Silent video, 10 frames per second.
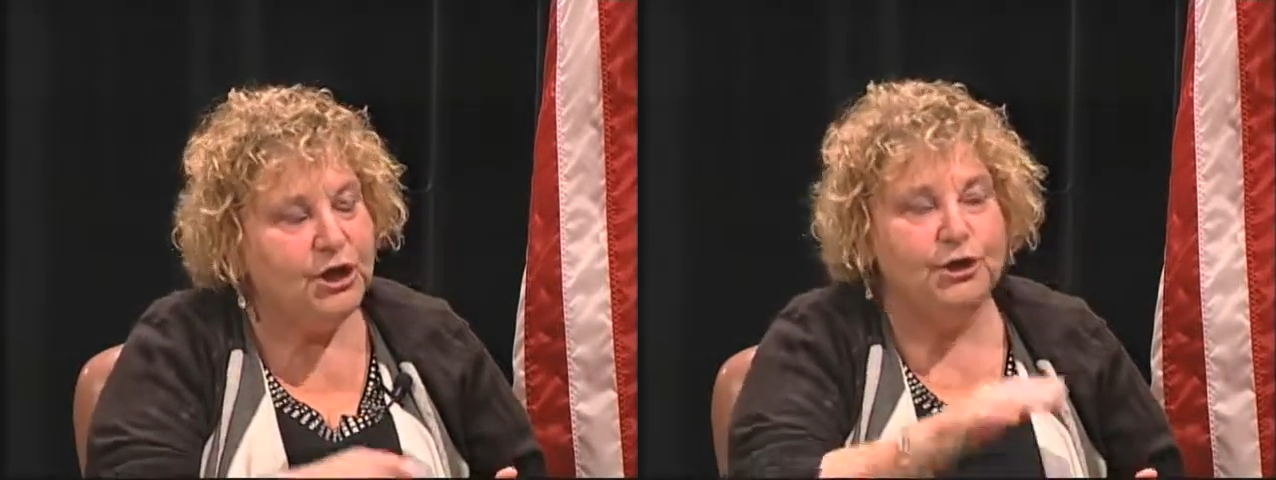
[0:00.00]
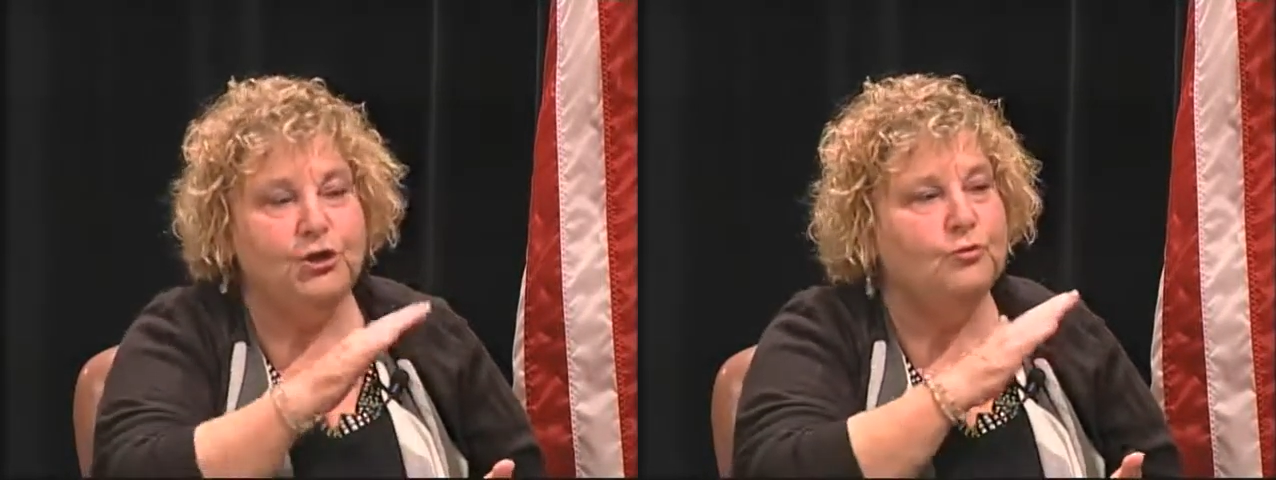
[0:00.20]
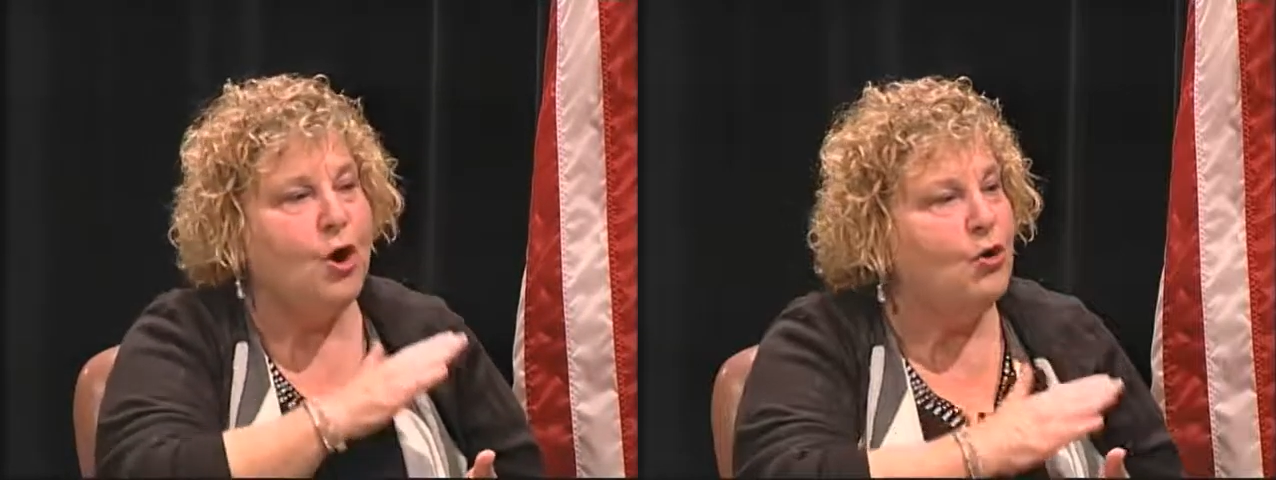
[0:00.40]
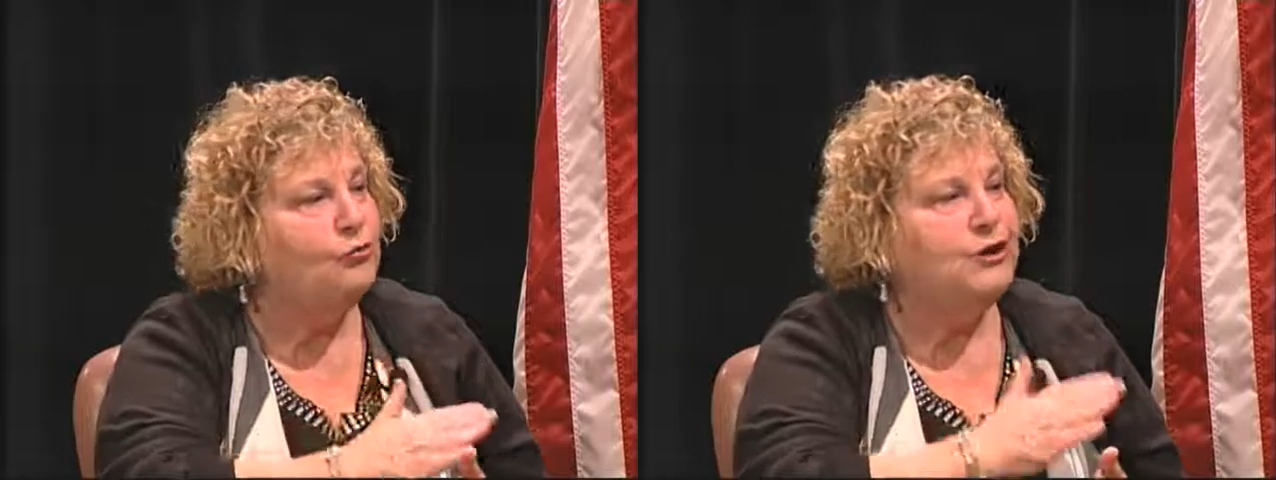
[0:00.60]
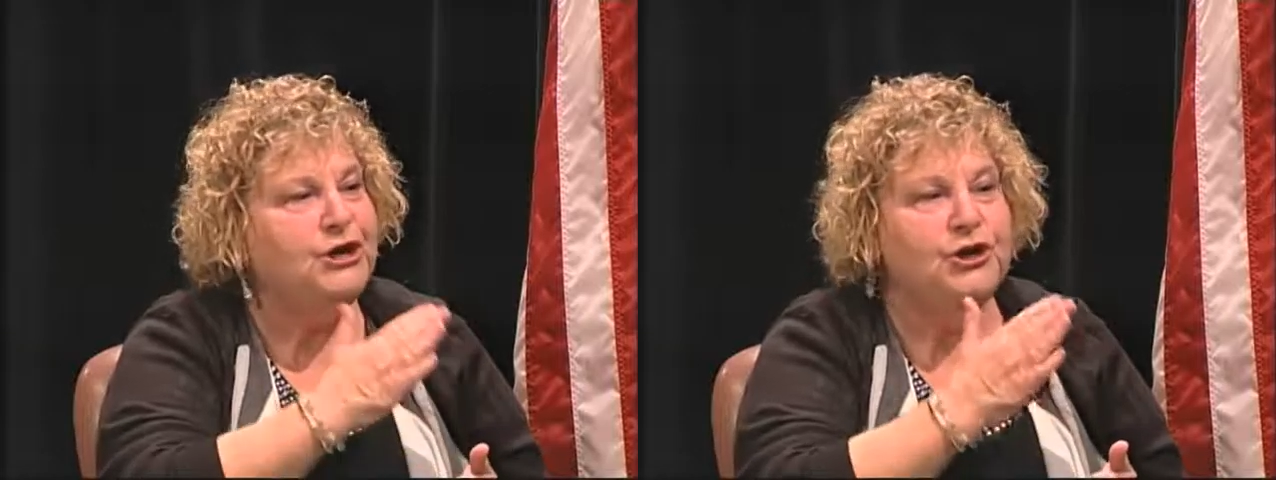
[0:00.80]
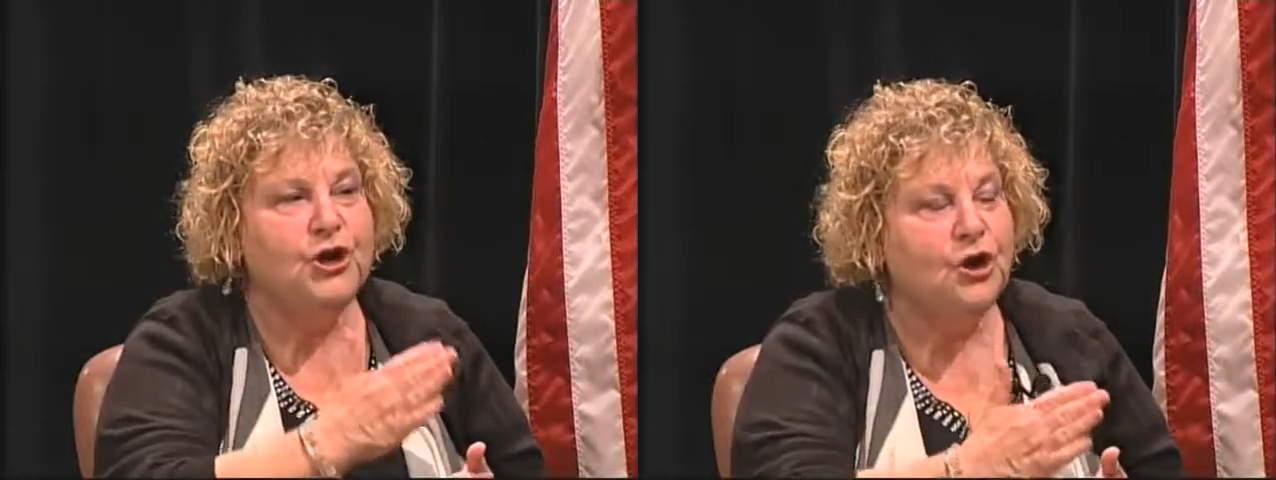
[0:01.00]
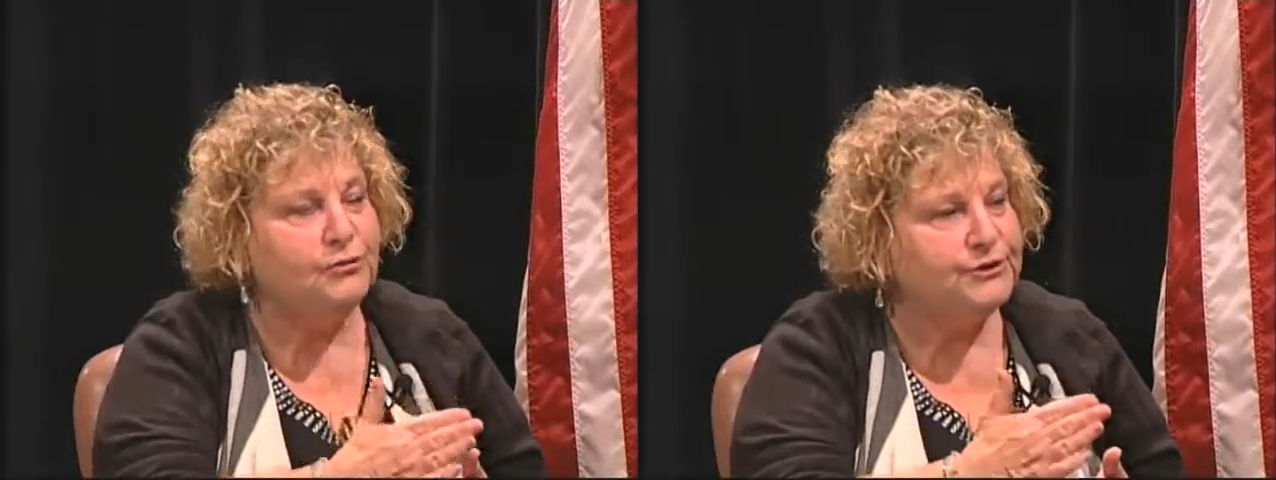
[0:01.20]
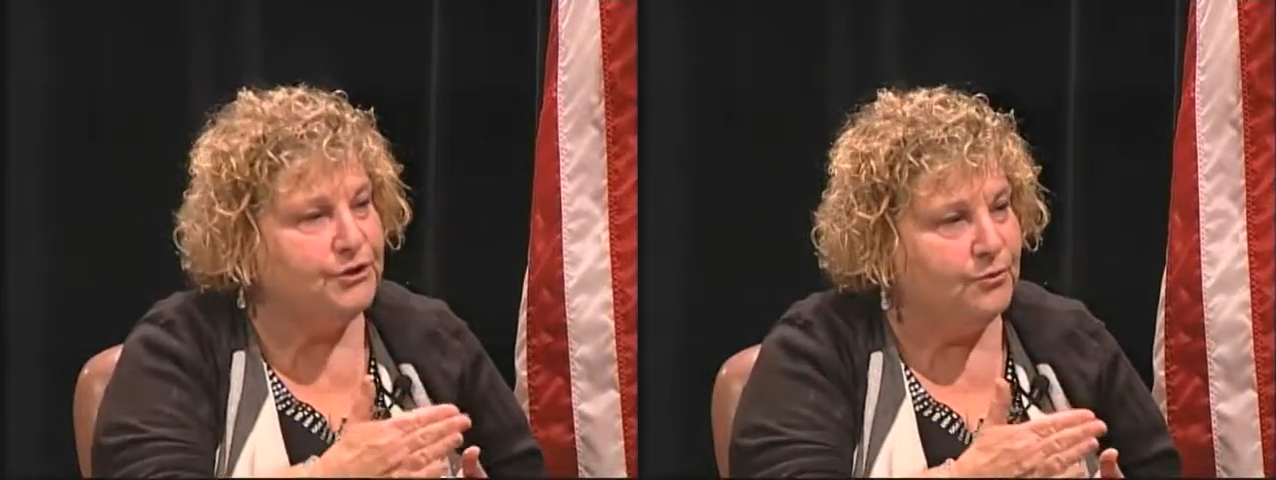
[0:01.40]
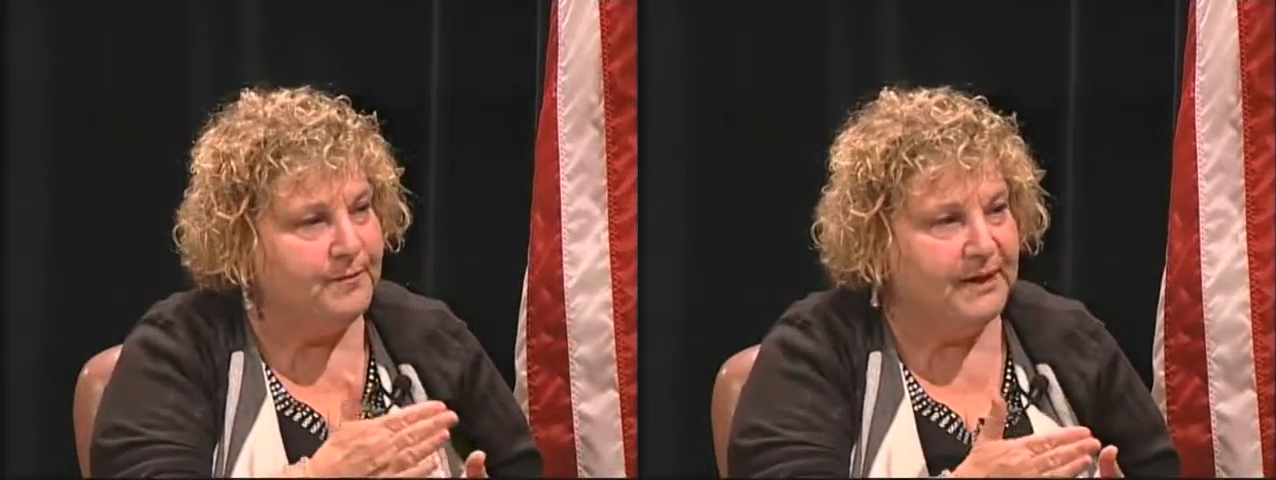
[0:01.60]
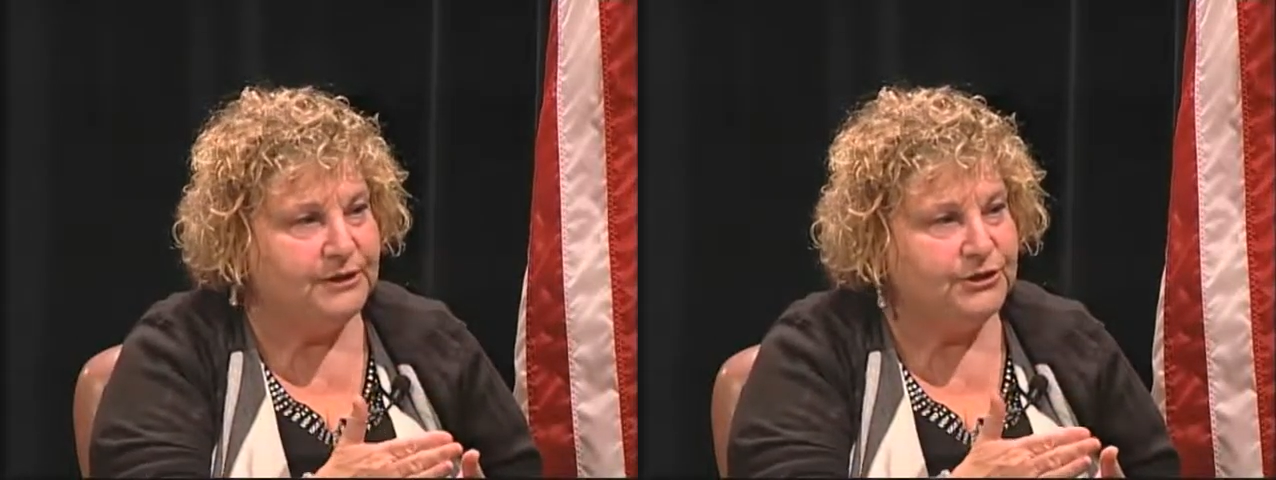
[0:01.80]
you only know so
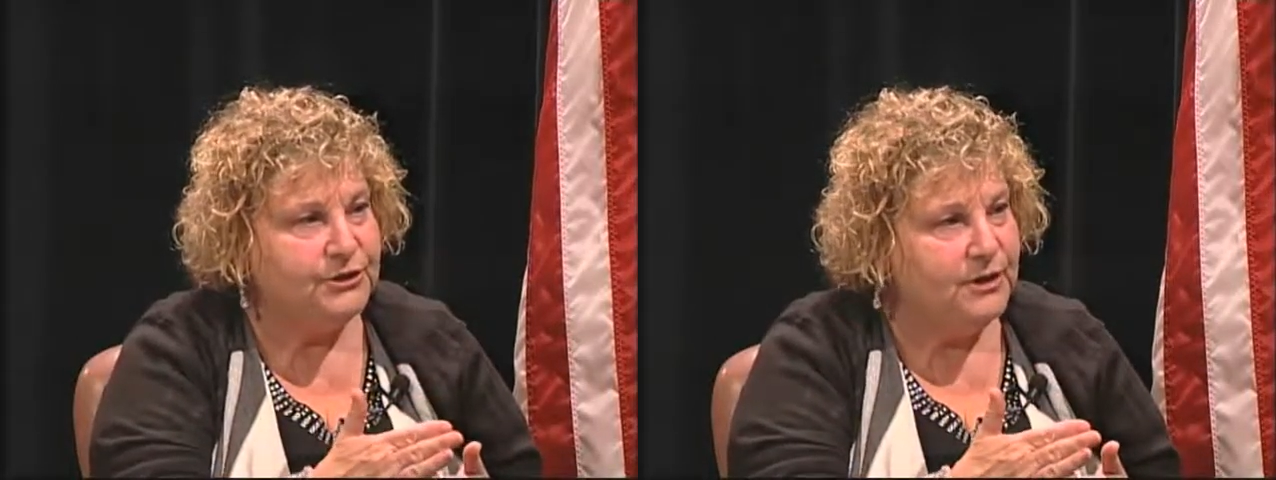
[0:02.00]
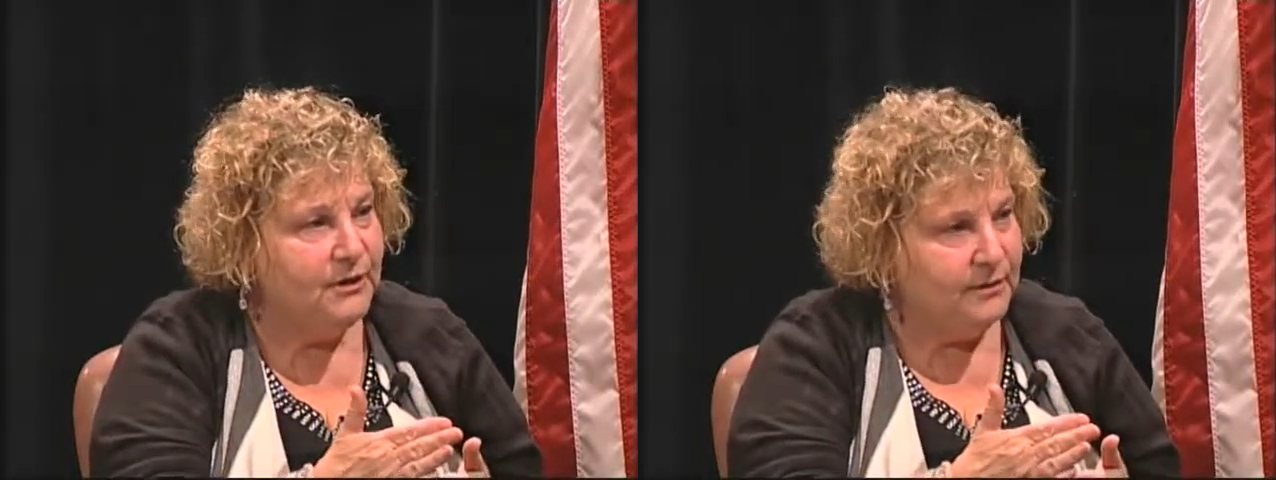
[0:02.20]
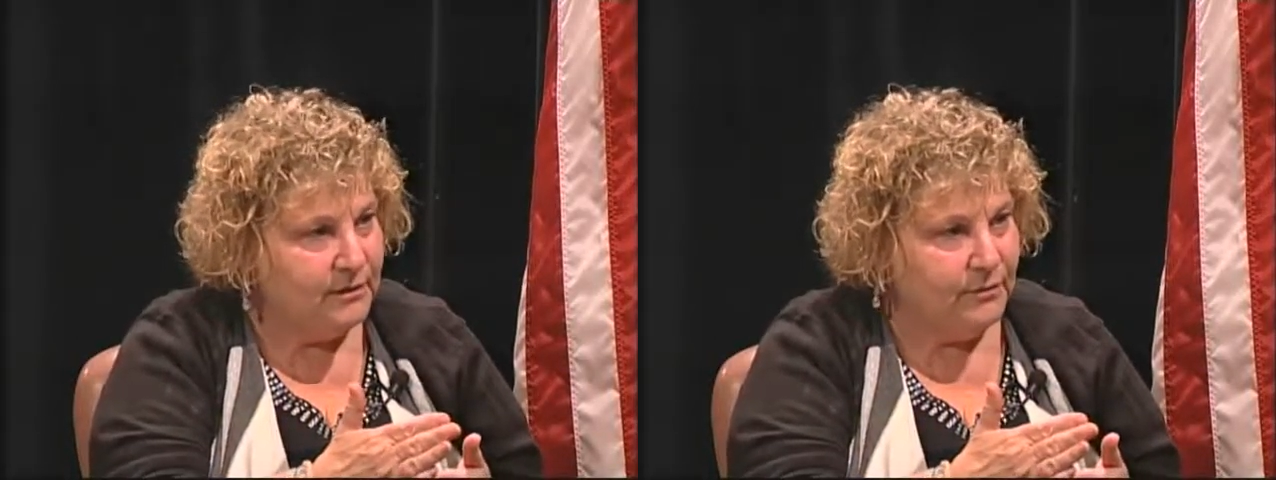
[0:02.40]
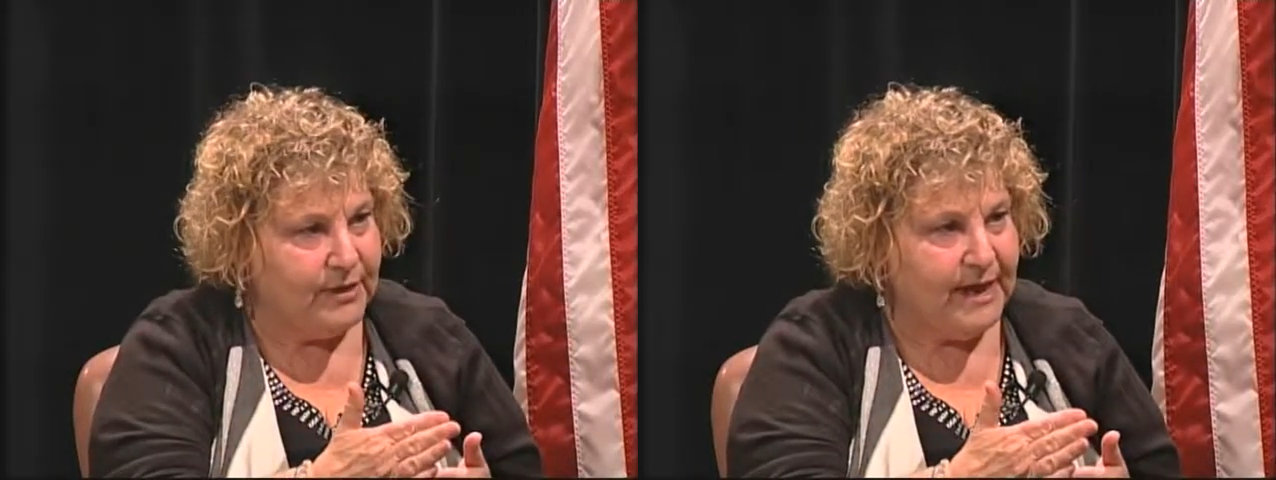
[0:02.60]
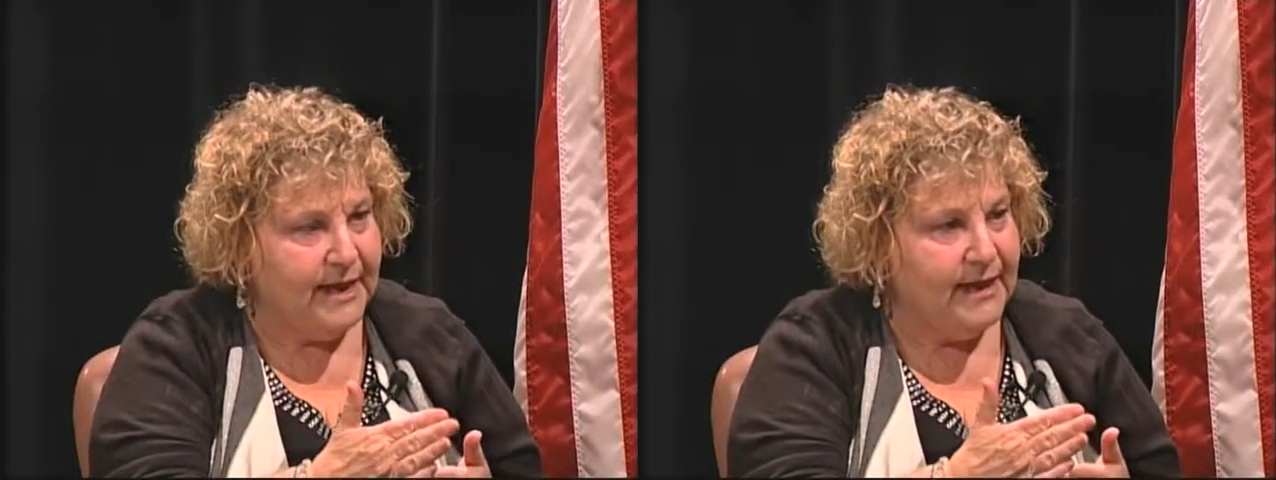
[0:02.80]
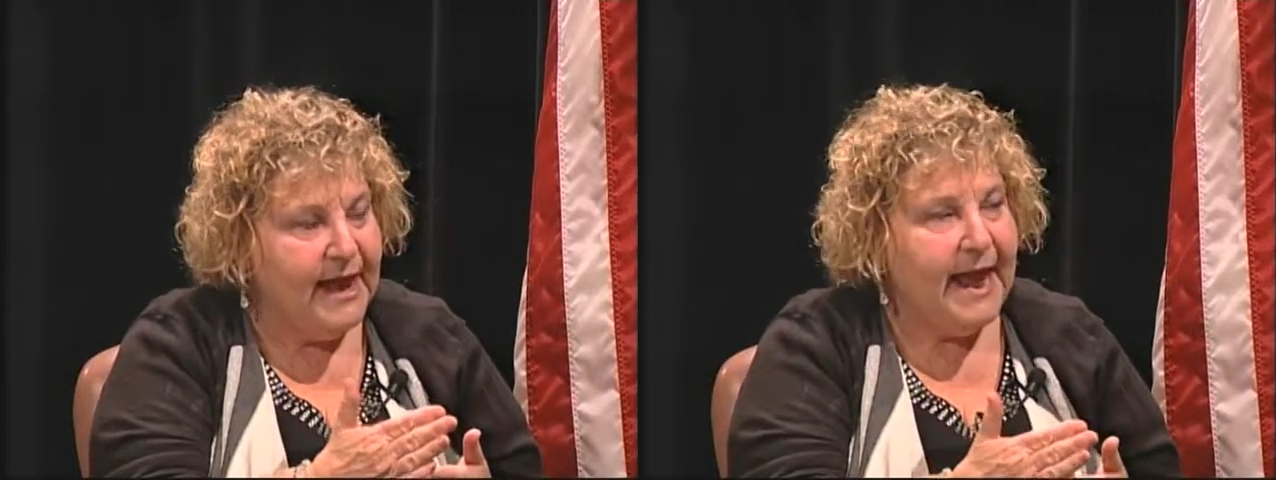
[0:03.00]
much, okay?